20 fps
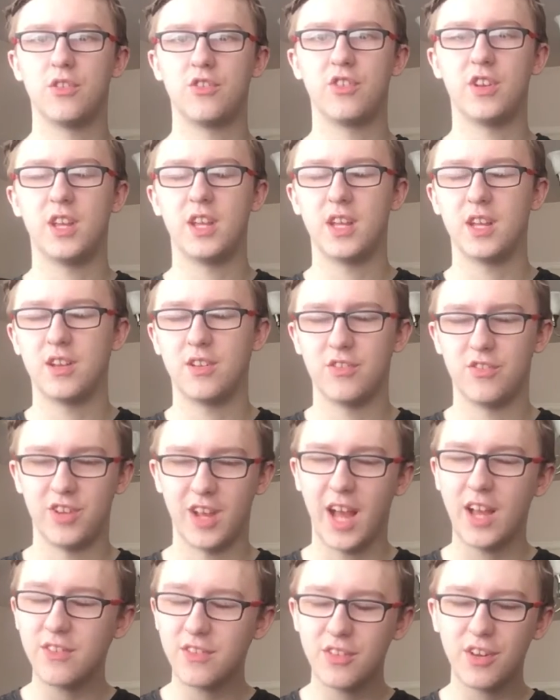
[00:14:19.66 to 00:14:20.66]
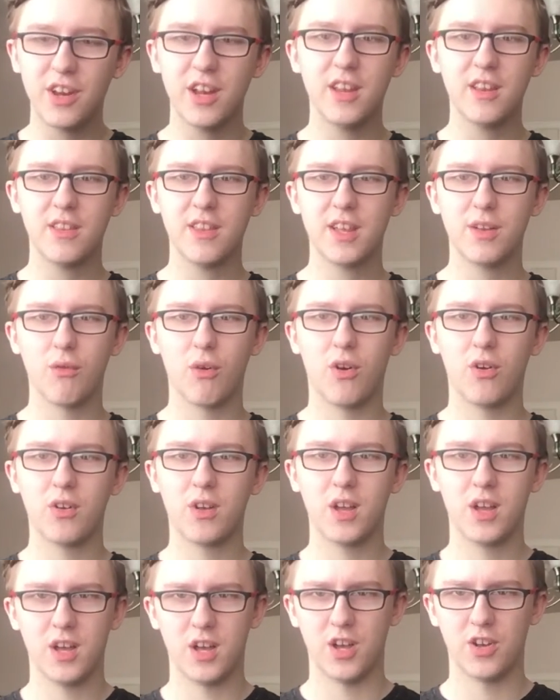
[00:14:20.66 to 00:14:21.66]
she hasn't done anything
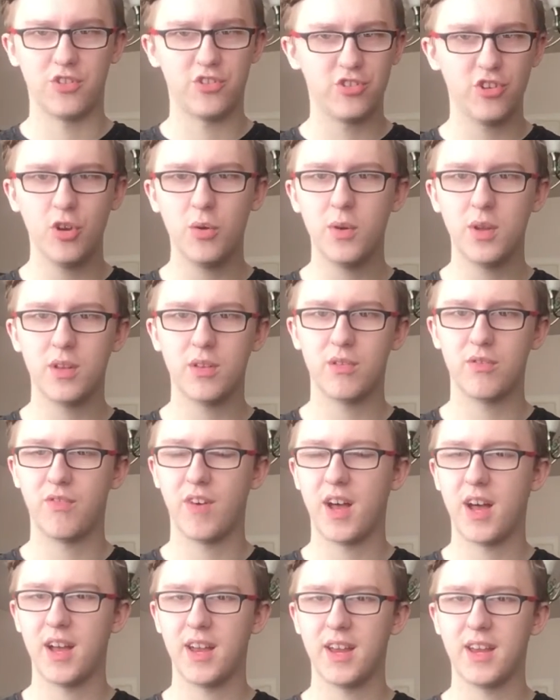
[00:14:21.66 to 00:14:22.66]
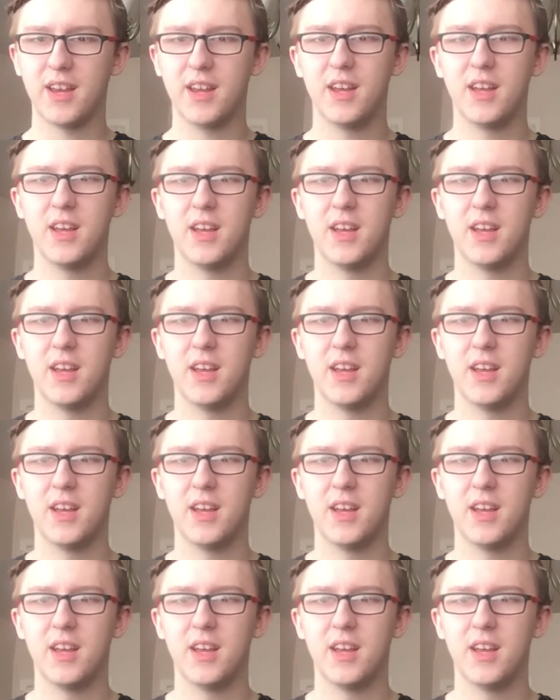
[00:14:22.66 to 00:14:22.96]
wrong. Her show is fine.